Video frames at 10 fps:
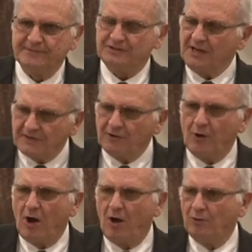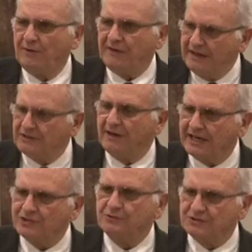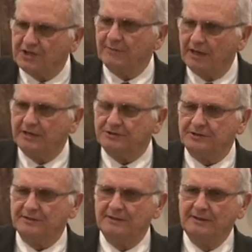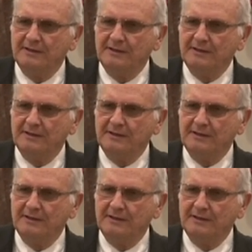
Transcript: There's nothing wrong with intellectual stimulation.